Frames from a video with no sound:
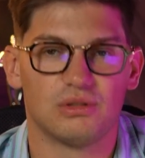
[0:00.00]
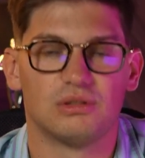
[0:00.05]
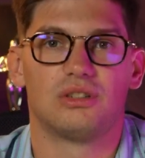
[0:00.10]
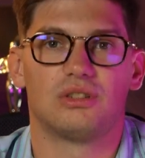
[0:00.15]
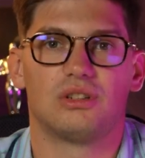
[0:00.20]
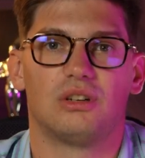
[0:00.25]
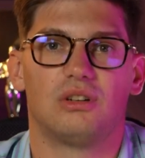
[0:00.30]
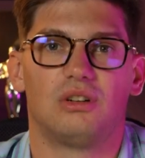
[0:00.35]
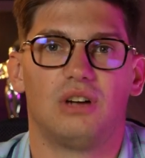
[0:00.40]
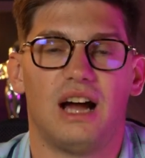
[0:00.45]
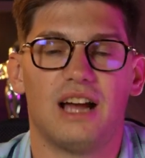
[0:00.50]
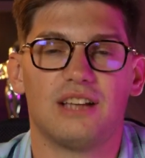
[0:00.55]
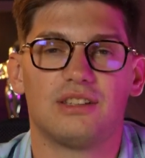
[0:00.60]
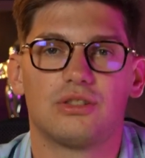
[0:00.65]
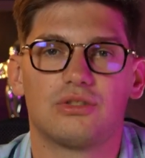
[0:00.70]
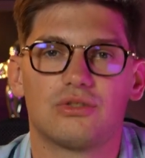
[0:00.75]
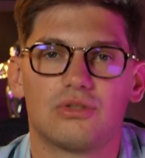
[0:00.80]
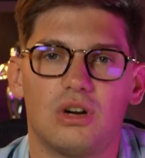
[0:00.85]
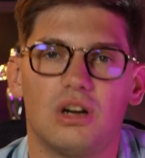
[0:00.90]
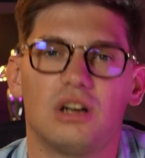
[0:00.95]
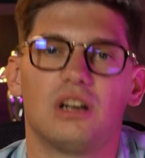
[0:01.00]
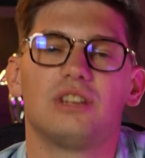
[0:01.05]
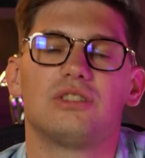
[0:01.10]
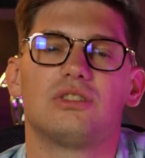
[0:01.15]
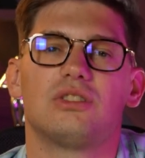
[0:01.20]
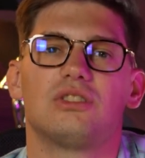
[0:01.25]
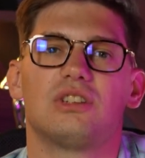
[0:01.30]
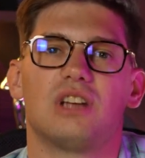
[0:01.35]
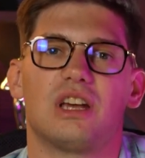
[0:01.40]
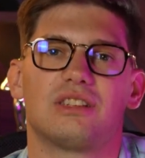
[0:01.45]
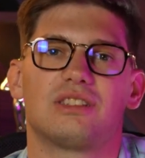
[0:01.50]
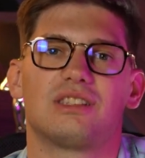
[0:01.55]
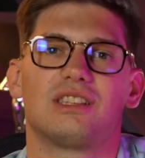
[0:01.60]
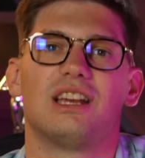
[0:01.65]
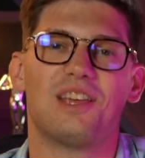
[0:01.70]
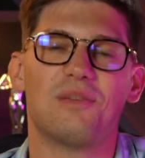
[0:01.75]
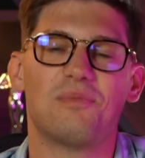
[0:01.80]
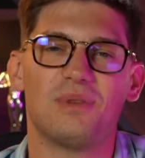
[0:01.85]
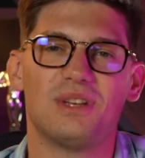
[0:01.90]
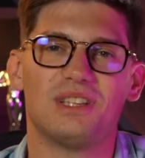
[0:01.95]
So I strongly suggest
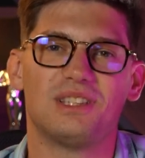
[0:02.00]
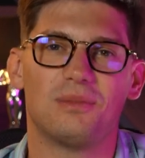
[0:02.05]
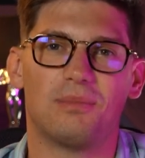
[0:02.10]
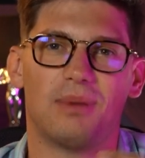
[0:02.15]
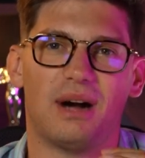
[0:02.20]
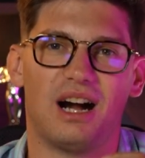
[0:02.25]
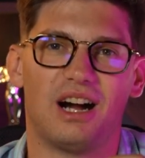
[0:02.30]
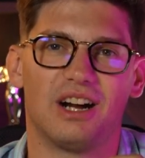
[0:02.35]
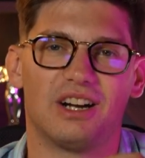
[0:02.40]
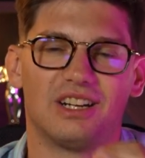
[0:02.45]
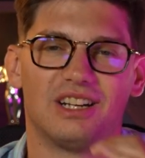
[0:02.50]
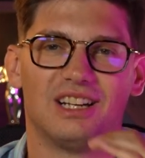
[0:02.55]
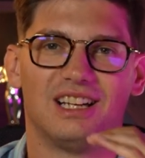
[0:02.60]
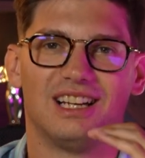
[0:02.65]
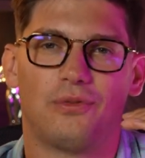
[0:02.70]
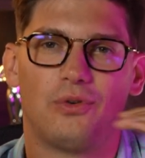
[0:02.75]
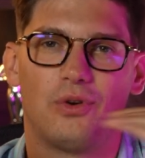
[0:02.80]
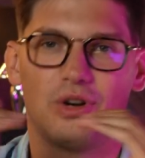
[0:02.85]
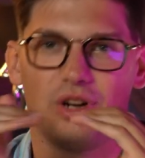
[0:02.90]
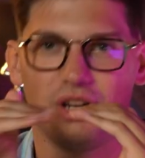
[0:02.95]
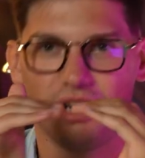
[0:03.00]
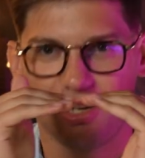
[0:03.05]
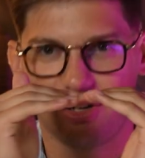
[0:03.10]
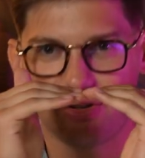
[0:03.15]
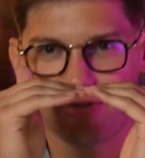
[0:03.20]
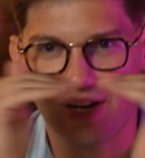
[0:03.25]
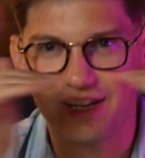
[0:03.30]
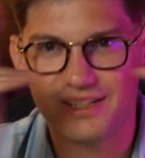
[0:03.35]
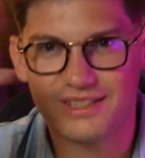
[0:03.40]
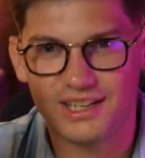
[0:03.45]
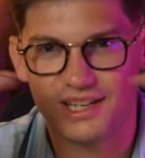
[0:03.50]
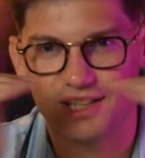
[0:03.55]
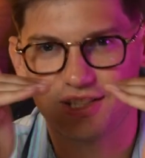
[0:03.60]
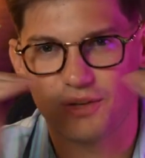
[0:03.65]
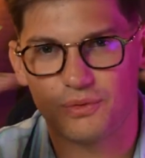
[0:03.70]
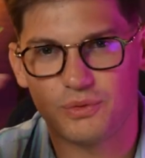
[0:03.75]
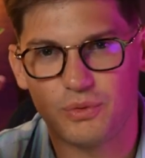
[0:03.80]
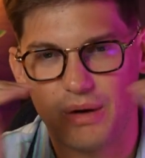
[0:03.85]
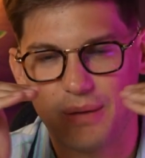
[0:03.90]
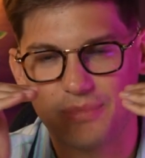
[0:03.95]
keeping the bar for
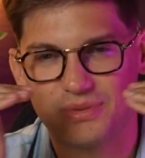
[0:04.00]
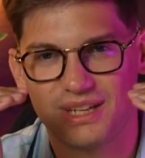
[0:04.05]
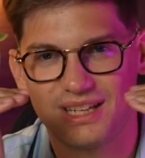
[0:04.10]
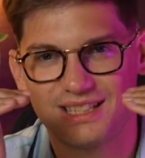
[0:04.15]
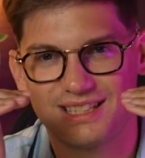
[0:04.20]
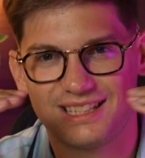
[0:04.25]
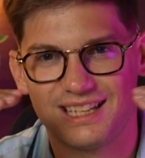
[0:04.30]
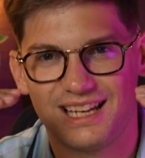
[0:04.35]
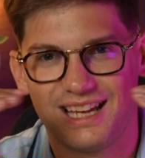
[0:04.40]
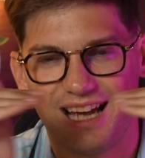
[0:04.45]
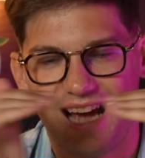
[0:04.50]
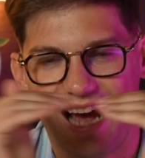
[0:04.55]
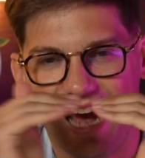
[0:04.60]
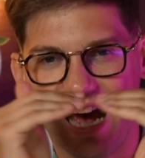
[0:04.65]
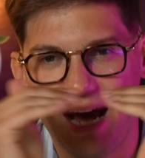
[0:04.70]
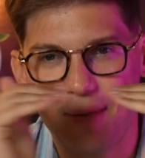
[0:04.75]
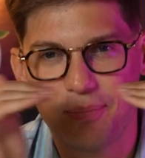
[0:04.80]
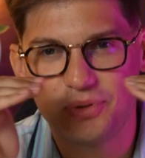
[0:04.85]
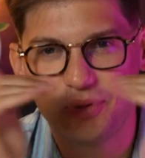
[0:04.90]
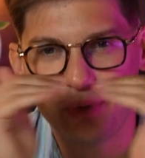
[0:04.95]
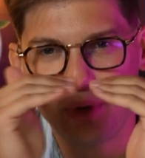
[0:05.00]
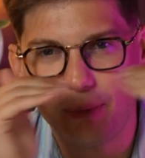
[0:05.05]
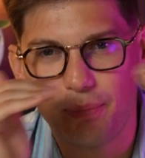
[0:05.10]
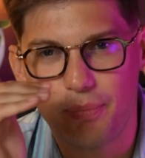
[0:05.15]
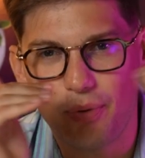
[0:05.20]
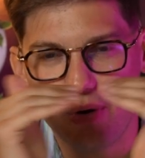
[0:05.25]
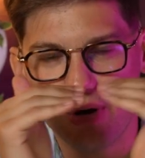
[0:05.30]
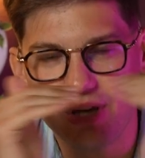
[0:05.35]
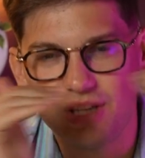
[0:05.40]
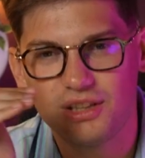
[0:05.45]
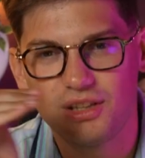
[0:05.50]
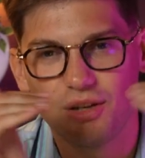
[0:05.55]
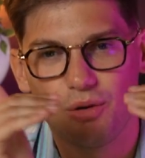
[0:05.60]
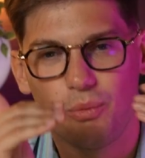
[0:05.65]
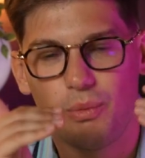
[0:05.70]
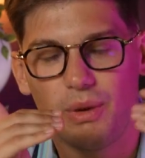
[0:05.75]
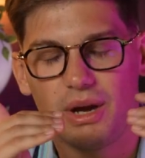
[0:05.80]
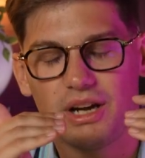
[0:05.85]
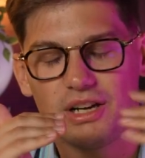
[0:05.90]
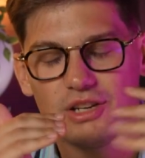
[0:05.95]
craziness of the websites up to a point
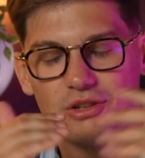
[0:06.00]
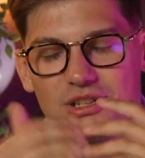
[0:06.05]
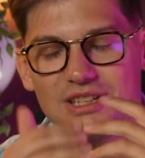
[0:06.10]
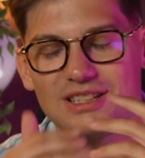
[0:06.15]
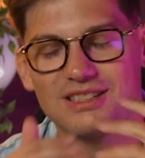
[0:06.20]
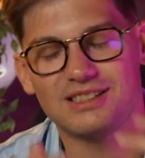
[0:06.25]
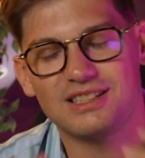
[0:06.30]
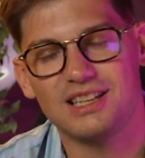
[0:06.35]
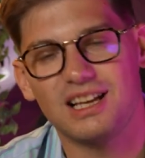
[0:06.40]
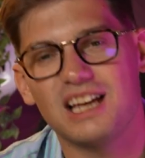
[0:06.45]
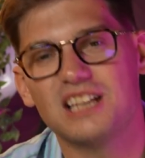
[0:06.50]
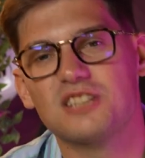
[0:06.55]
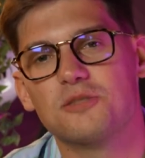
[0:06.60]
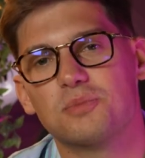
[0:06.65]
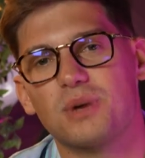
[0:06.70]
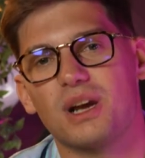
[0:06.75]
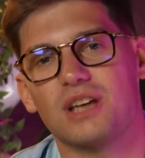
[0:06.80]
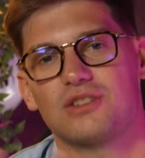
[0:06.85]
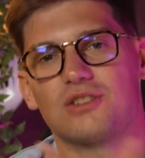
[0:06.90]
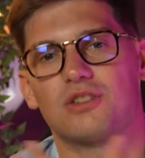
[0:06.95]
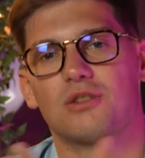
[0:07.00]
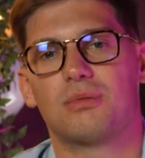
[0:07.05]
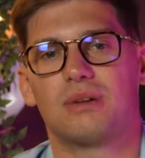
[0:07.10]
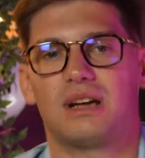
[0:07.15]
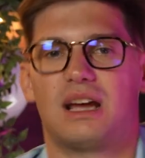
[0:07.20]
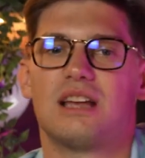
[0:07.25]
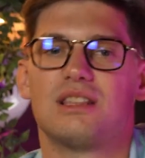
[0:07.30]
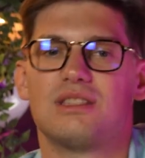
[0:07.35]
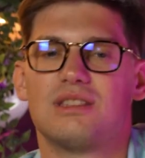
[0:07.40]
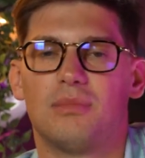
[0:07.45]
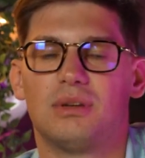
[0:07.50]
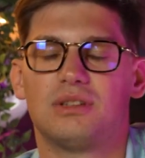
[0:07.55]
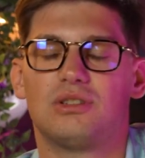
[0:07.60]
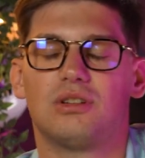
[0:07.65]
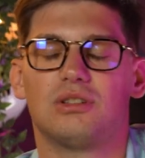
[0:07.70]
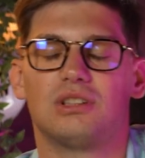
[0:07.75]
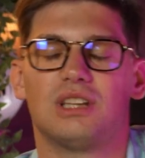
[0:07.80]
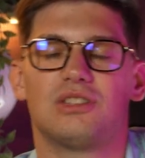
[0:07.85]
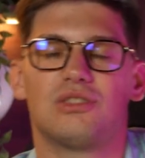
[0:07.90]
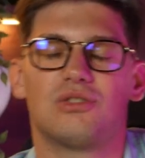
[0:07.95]
where you can still express your brand, but
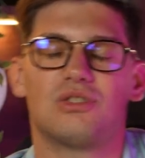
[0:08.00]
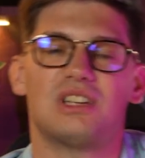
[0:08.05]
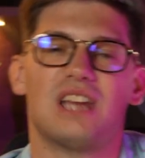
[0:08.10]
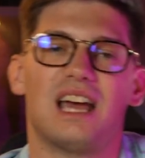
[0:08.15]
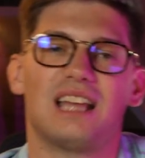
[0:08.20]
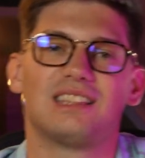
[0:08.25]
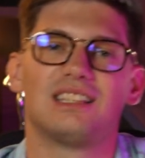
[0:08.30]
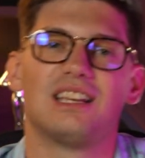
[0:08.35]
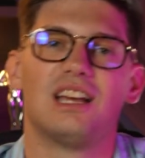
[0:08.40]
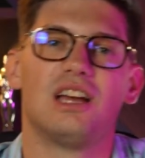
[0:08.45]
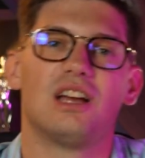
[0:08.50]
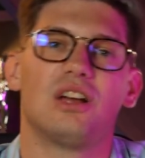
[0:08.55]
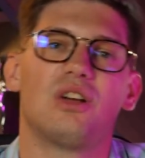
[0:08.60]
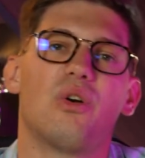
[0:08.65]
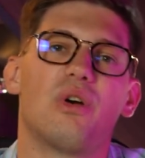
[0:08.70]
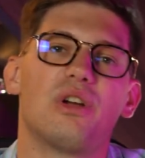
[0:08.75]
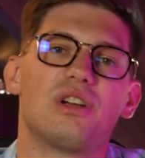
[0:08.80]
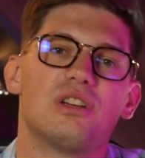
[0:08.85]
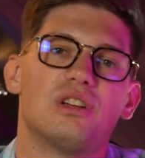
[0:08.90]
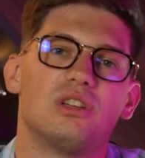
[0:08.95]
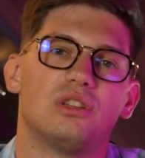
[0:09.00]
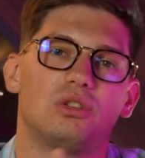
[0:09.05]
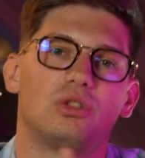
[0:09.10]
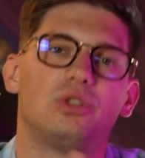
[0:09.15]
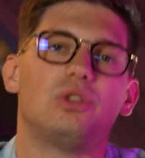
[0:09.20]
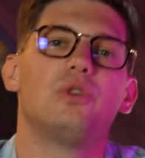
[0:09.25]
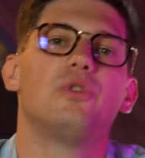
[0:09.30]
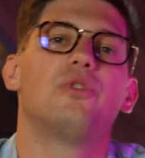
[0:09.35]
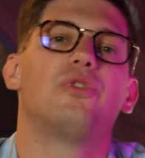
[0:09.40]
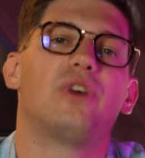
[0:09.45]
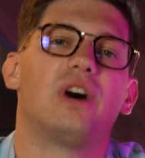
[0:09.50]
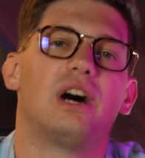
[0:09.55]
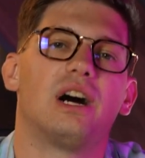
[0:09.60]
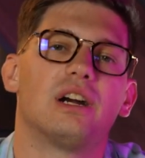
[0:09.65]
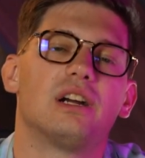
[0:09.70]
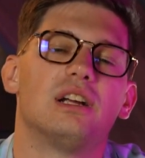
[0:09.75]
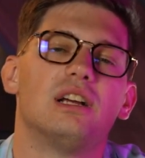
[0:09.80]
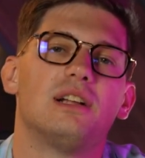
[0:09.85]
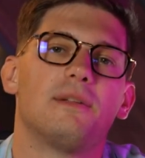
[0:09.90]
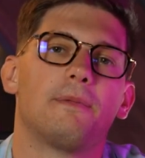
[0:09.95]
you're, that you're not going too
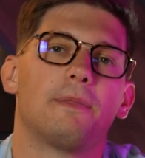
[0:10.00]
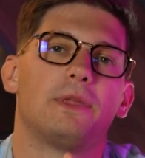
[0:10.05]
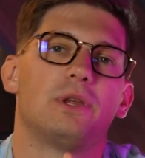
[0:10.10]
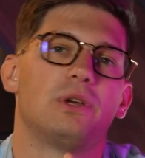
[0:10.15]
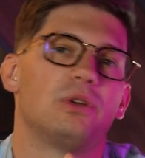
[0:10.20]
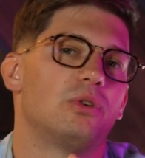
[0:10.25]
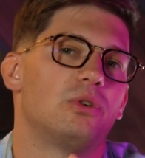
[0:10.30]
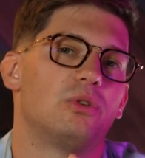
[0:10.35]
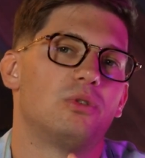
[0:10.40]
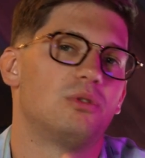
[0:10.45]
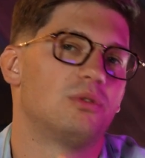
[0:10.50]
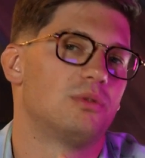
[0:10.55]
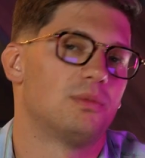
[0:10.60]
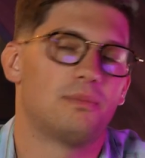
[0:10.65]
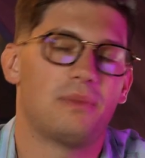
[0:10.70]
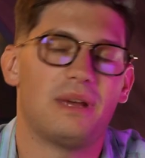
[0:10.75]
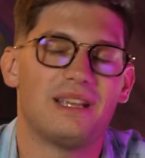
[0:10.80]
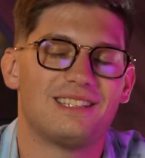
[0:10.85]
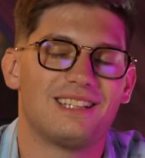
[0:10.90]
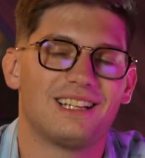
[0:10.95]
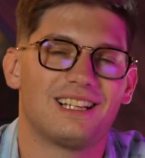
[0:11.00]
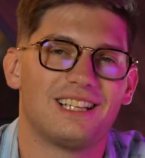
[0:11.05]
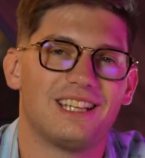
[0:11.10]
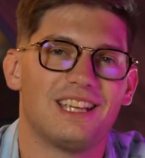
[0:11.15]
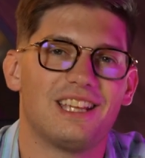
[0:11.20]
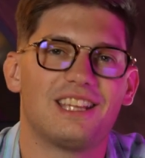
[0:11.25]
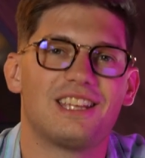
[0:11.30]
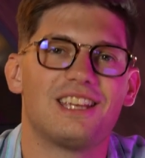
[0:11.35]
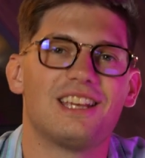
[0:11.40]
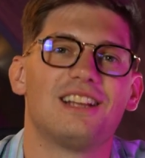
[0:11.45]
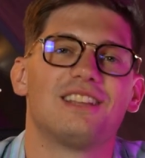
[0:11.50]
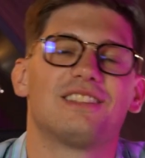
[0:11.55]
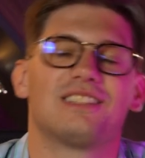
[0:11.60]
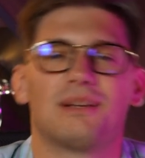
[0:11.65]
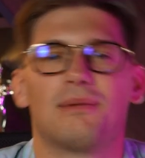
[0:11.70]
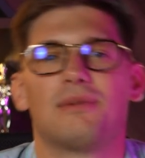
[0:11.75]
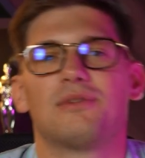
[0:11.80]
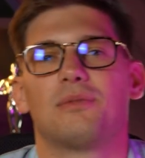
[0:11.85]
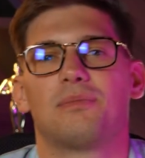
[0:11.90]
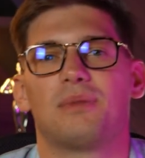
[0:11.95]
far to basically kill
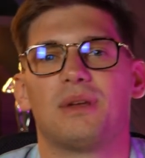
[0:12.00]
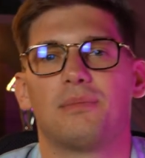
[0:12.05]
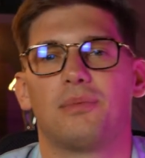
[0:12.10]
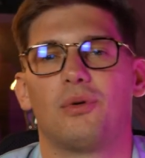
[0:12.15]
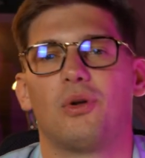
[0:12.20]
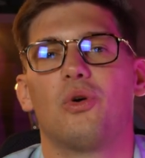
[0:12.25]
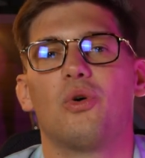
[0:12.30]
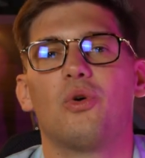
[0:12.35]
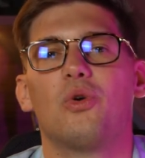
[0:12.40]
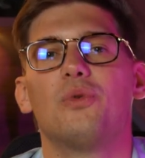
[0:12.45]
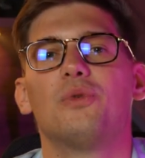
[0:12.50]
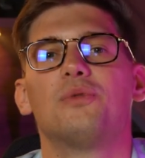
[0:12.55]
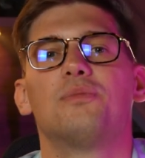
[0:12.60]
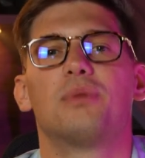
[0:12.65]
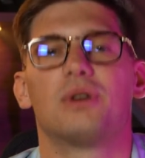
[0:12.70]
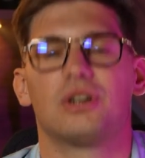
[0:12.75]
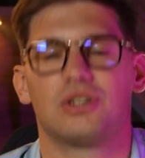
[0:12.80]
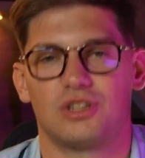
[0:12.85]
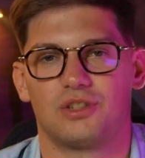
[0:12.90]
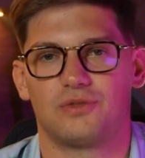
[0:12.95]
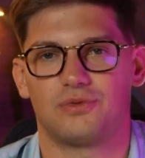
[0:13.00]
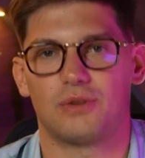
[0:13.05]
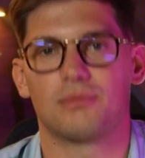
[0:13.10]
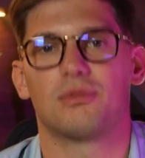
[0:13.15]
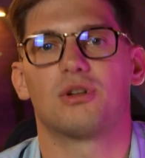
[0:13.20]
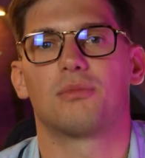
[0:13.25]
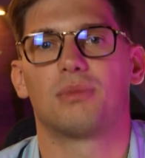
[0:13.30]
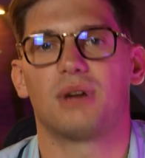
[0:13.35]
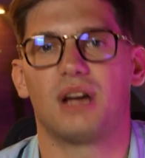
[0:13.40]
some of the people who would purchase from your